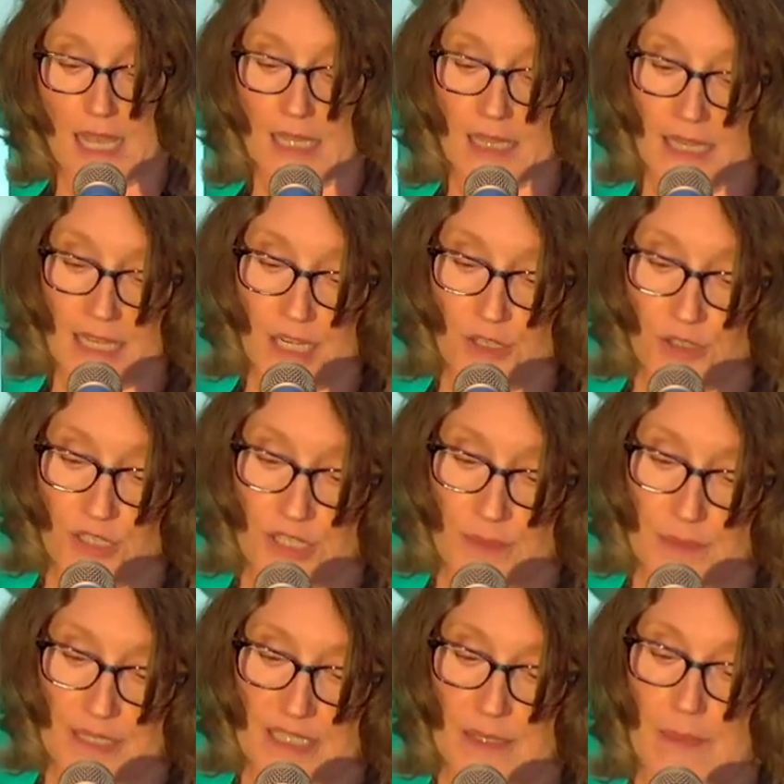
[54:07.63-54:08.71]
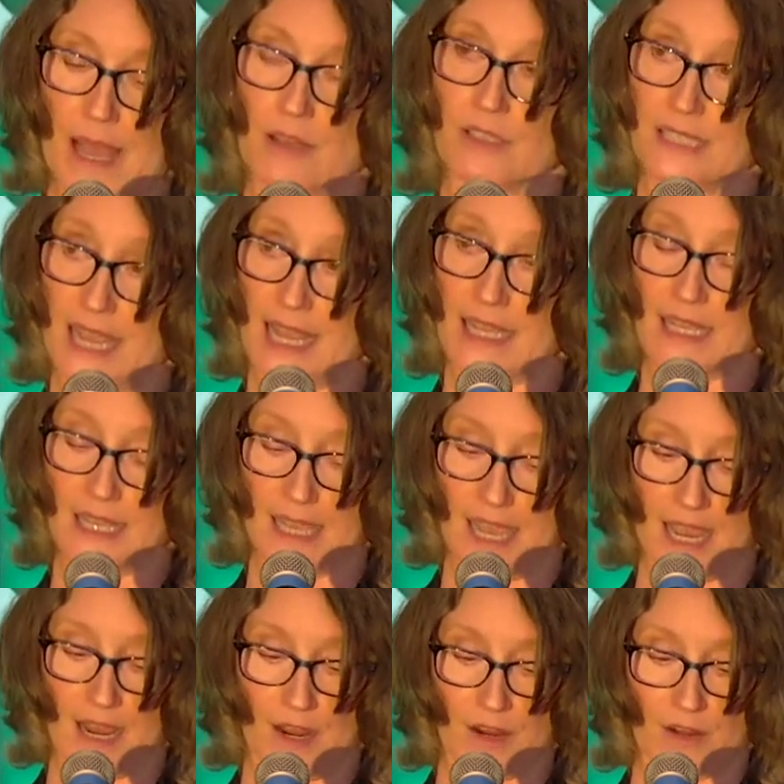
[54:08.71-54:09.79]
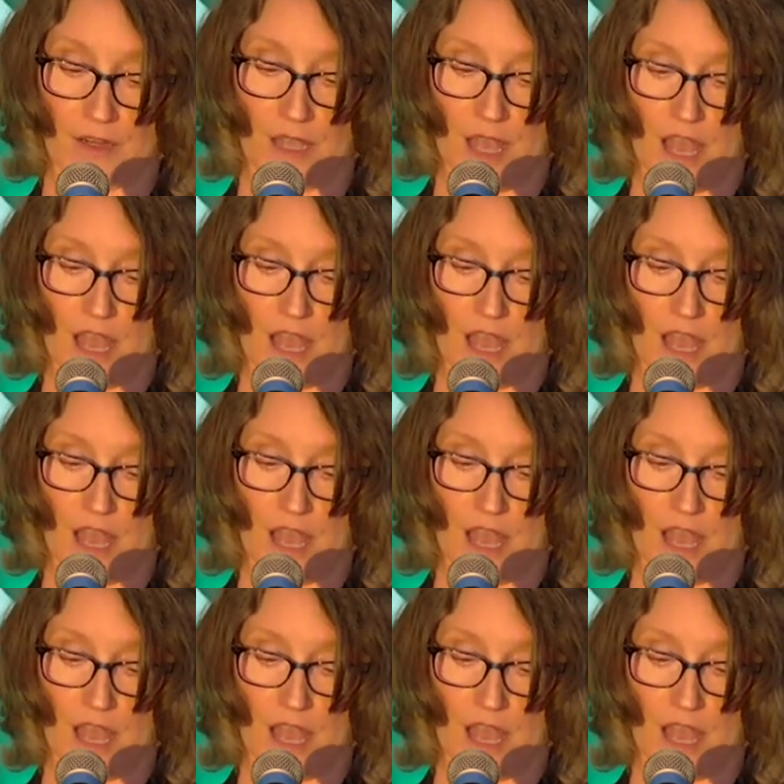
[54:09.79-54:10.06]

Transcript: Leadership is about taking care